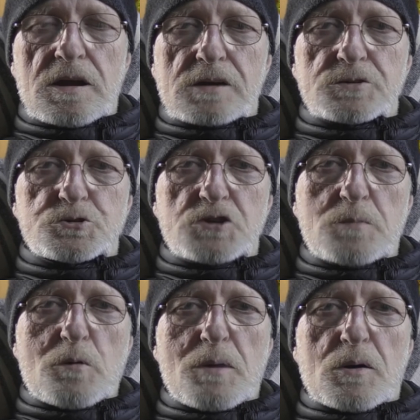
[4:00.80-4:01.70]
and I can
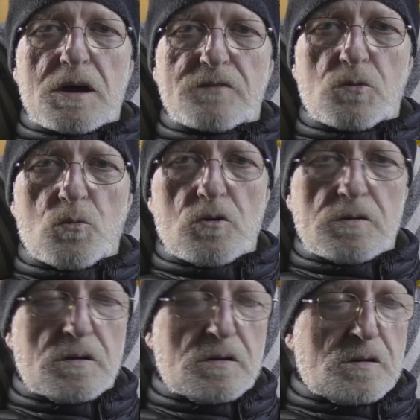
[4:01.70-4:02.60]
dream about having one,
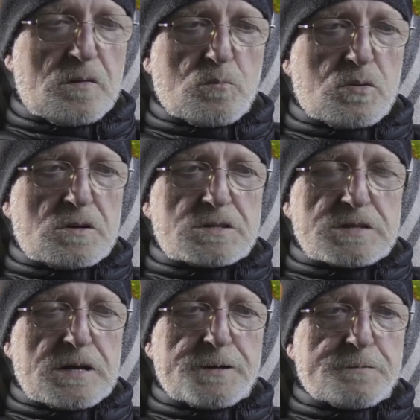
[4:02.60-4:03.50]

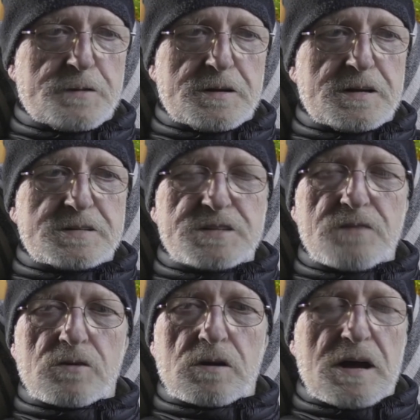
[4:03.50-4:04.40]
but it's
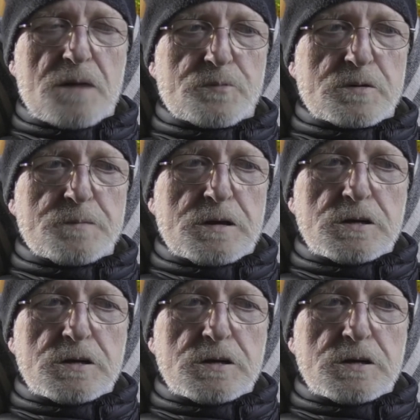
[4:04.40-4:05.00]
never going to happen.